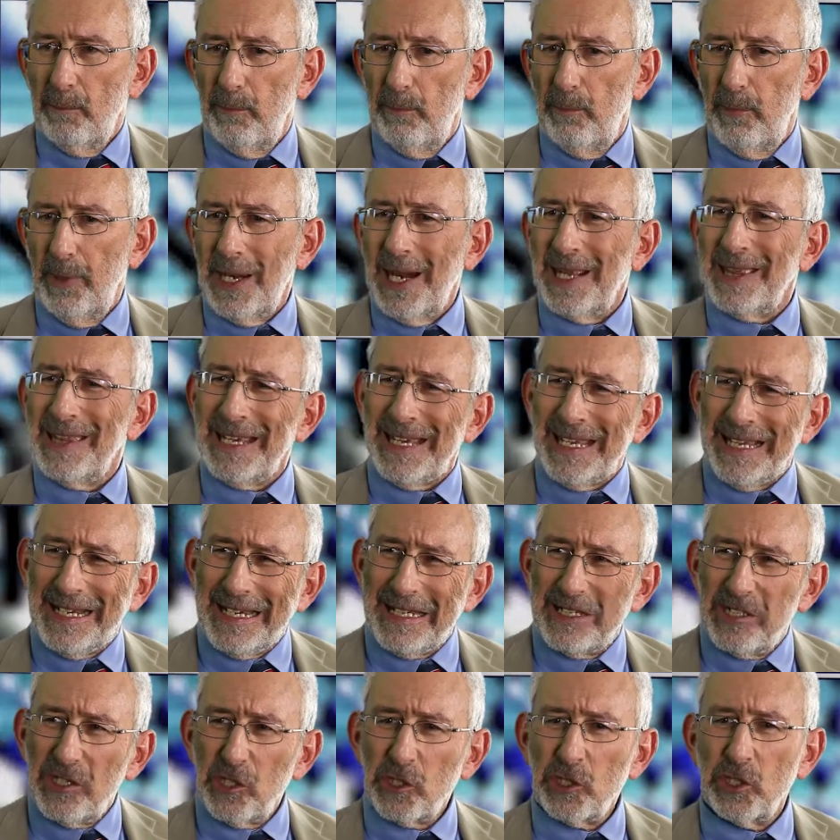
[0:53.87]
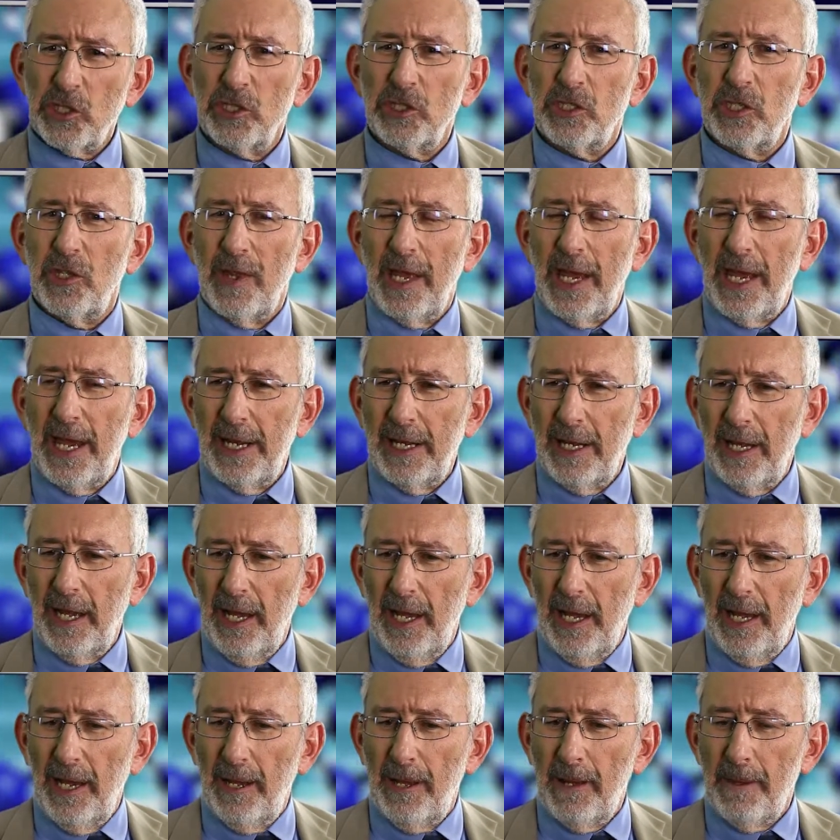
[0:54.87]
But I think in addition to that,
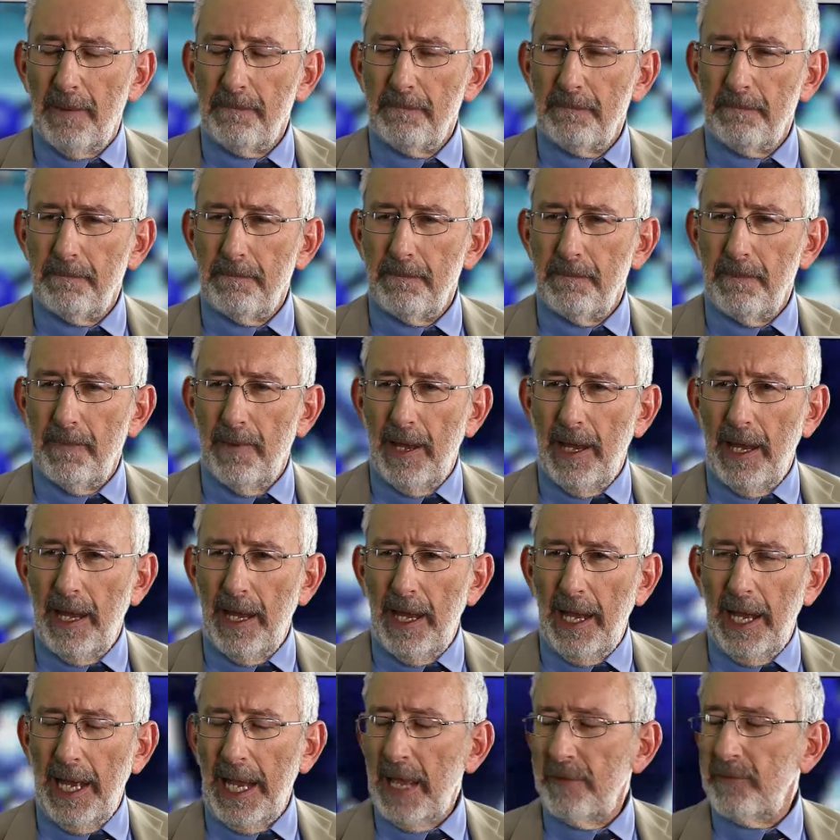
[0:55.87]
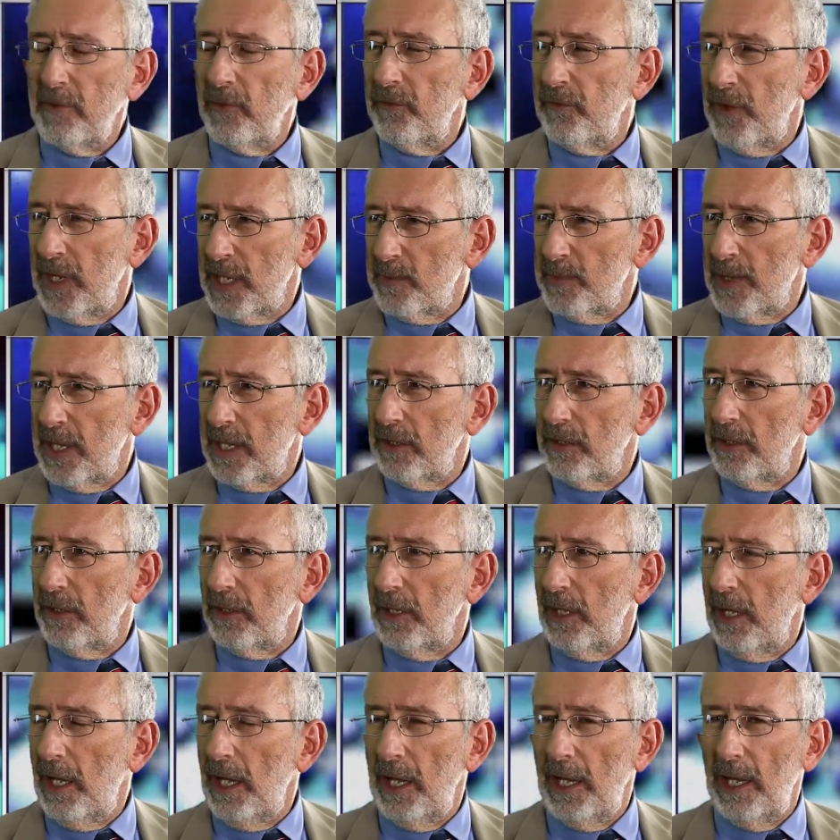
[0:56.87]
um, I have a
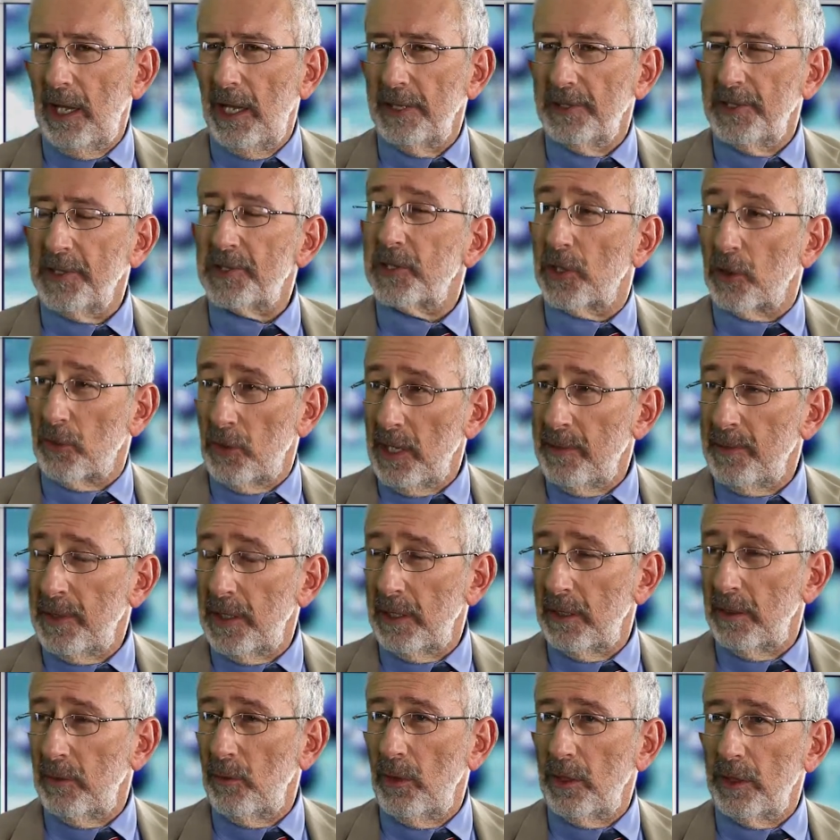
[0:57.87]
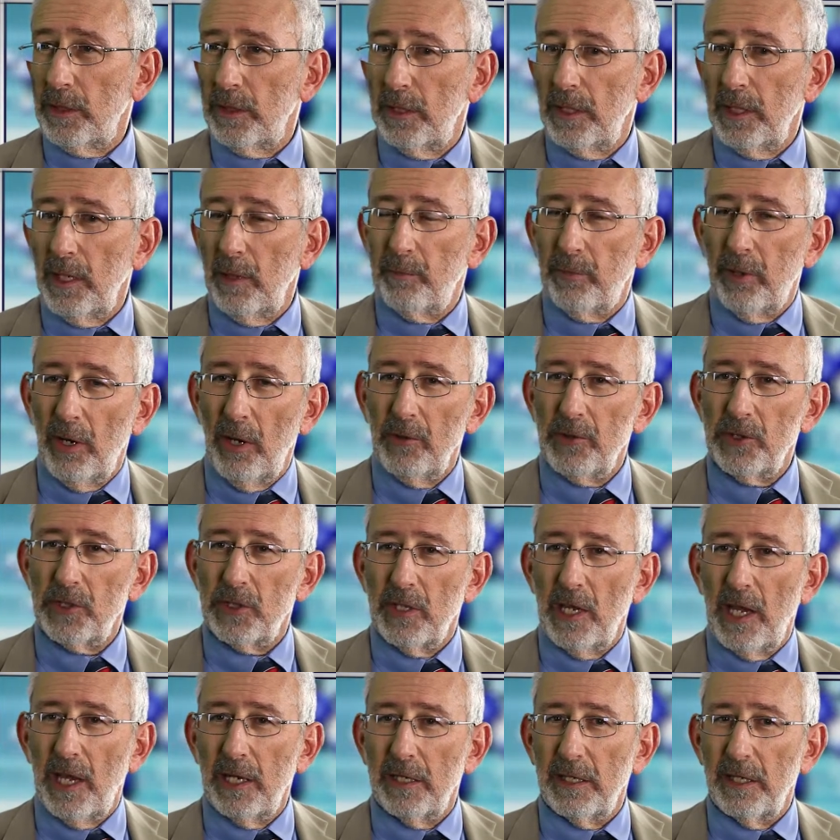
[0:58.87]
fundamental uh, disagreement with the approach
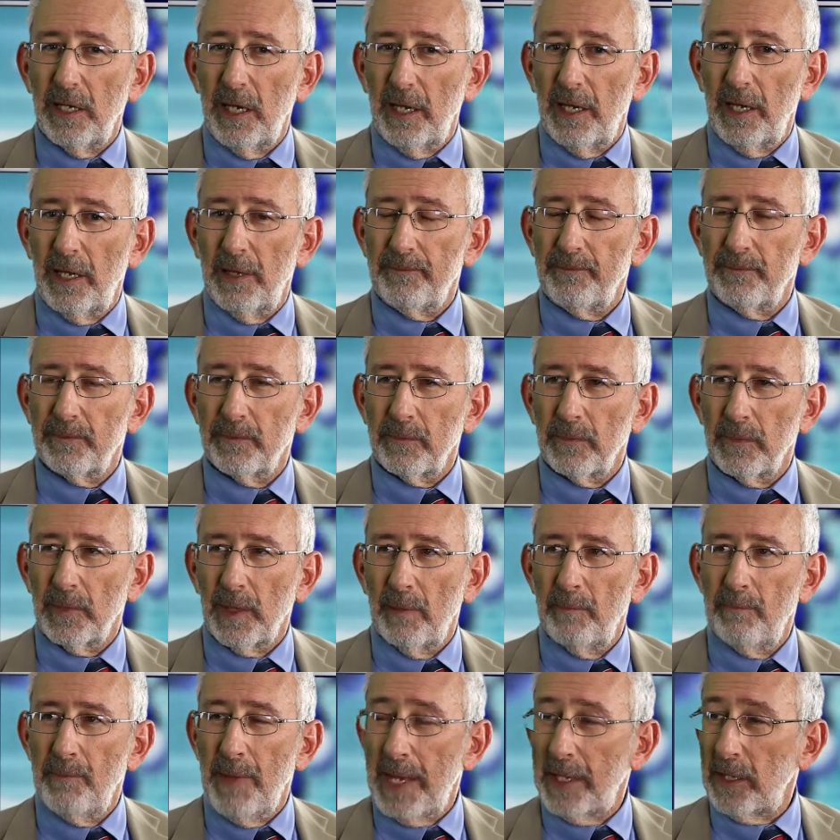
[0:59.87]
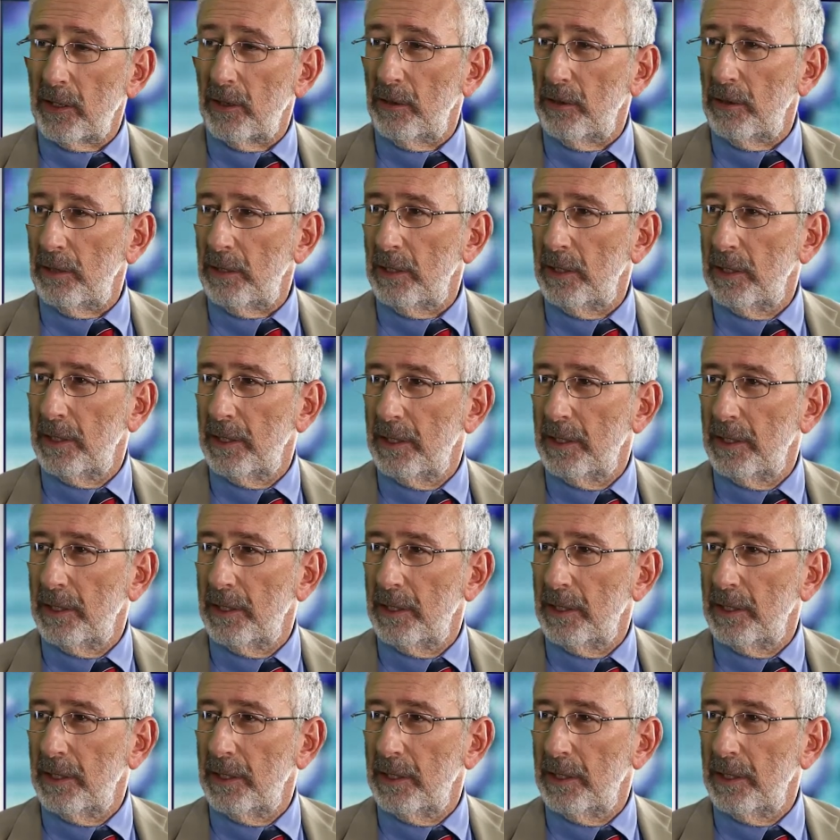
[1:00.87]
that um, medical